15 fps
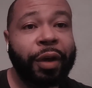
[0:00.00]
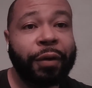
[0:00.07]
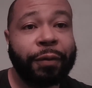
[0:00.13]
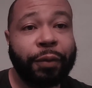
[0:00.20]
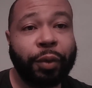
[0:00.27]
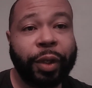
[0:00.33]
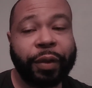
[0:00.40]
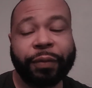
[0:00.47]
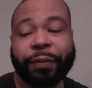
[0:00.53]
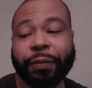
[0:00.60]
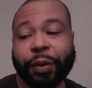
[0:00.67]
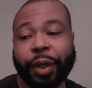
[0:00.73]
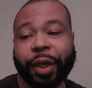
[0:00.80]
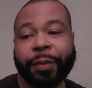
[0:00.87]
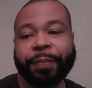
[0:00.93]
fully
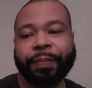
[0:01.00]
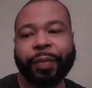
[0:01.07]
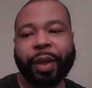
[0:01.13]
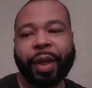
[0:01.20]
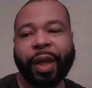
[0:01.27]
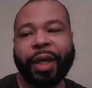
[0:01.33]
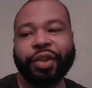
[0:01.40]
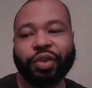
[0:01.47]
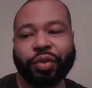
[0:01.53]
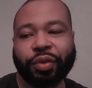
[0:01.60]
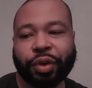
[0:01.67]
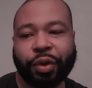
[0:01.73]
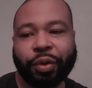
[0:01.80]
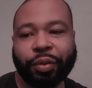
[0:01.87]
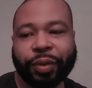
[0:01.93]
free as you
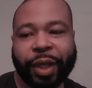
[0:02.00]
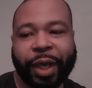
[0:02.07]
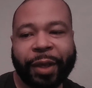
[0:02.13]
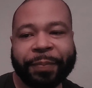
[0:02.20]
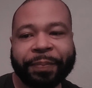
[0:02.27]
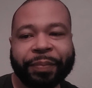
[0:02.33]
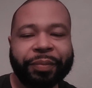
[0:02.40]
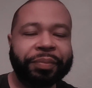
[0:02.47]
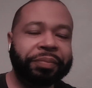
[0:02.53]
know that